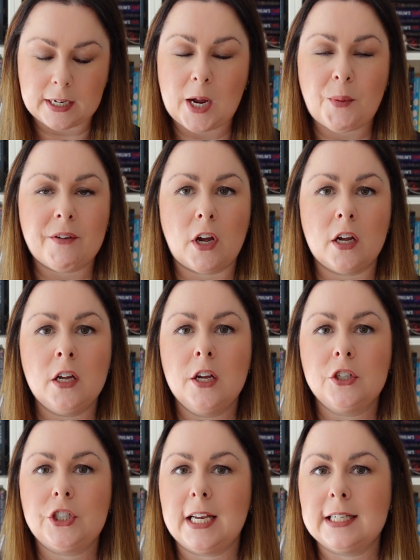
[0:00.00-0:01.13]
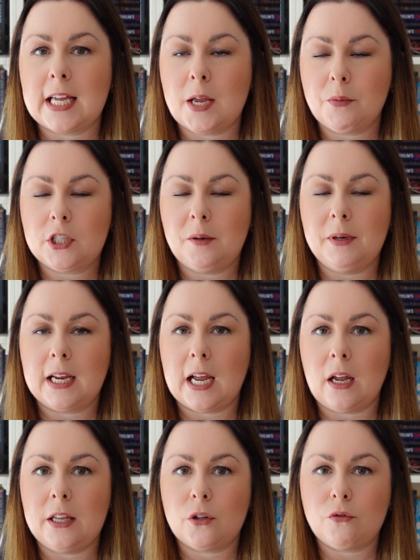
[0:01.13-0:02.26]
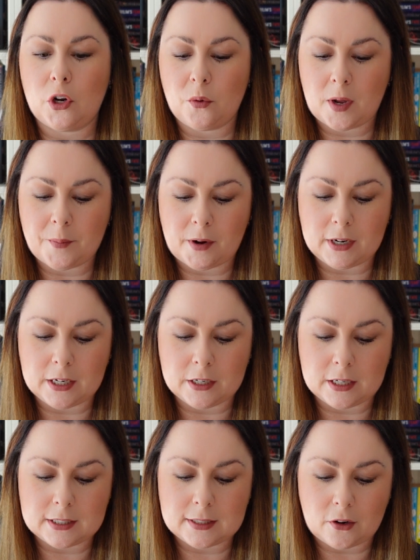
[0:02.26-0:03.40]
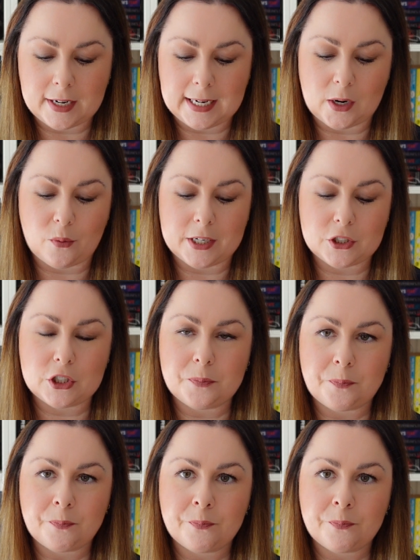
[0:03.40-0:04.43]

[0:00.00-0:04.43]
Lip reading: However, she is able to communicate through American Sign Language.